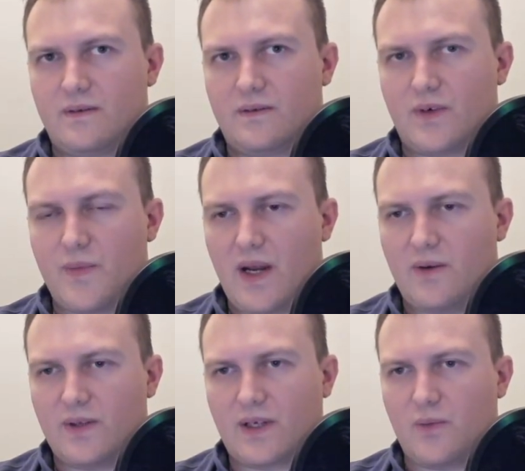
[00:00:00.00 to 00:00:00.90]
remain
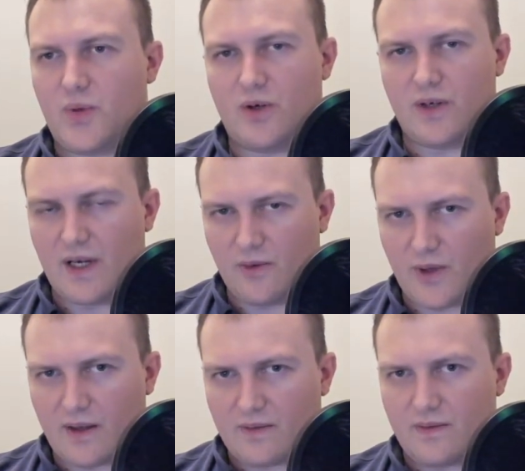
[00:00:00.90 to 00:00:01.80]
on the computer
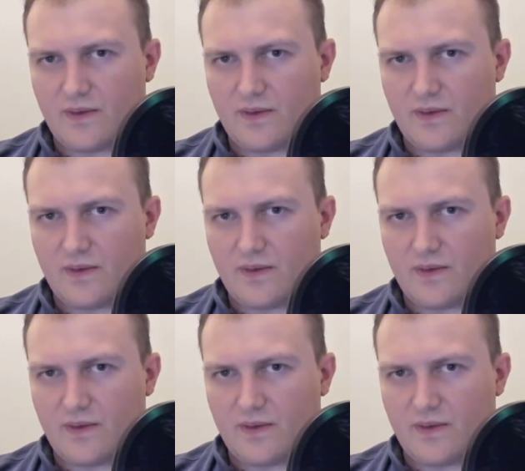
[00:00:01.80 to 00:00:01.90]
anywhere.